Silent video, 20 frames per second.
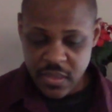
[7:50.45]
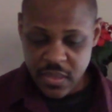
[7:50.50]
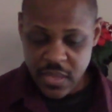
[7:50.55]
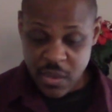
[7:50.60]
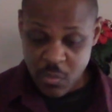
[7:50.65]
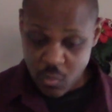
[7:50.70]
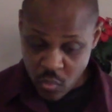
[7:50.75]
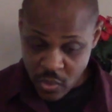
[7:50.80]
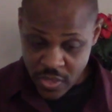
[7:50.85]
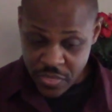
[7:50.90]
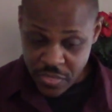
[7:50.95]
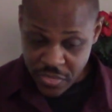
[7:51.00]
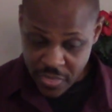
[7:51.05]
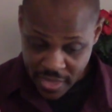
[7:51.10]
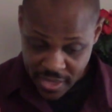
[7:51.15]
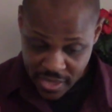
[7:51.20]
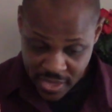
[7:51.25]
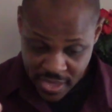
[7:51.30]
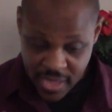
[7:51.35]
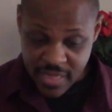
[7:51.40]
And
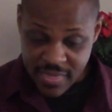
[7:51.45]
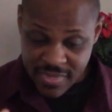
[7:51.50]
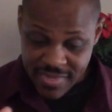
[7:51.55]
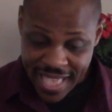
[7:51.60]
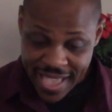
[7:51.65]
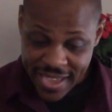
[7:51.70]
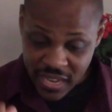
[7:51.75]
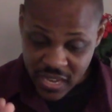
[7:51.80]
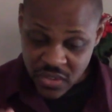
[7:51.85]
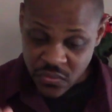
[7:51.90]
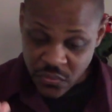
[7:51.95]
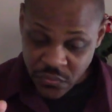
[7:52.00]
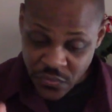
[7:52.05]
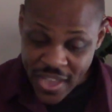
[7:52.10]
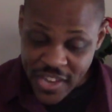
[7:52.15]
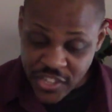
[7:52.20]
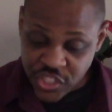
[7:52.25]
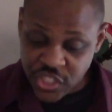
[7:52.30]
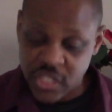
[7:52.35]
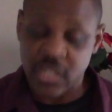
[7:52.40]
within that
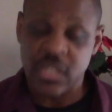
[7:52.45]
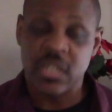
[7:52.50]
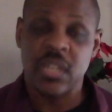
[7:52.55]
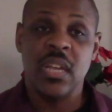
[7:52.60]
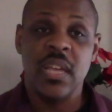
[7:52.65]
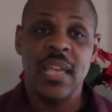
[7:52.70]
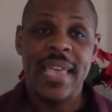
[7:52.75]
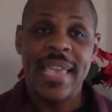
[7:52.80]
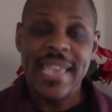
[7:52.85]
confession